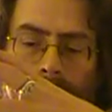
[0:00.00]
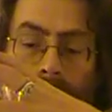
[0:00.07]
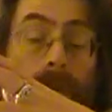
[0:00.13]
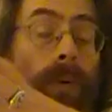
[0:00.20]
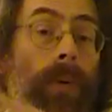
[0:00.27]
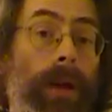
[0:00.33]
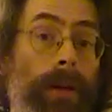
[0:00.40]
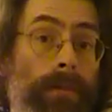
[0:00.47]

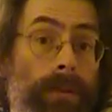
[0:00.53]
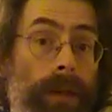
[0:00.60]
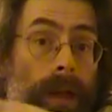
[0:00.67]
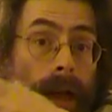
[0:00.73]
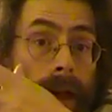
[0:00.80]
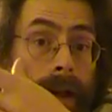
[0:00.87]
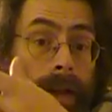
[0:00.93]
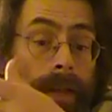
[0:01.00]
between
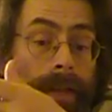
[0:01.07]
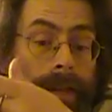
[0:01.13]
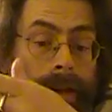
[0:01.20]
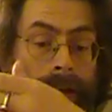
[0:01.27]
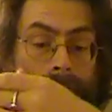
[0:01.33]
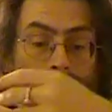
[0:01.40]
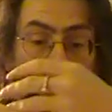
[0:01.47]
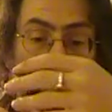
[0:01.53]
plays,
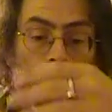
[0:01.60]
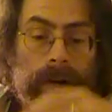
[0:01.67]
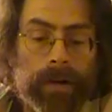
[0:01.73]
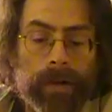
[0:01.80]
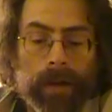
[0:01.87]
as it were.